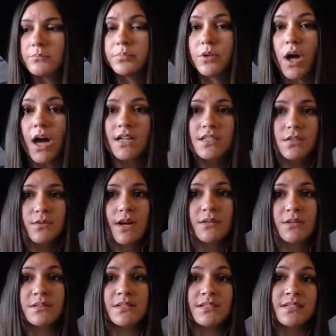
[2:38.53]
blocks
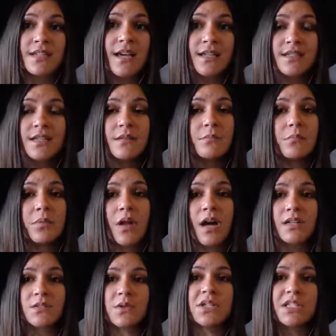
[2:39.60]
around success and
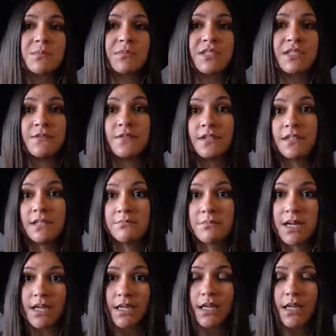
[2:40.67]
blocks around specifically
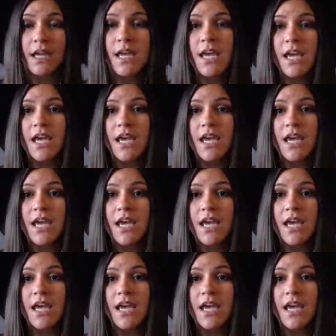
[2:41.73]
money.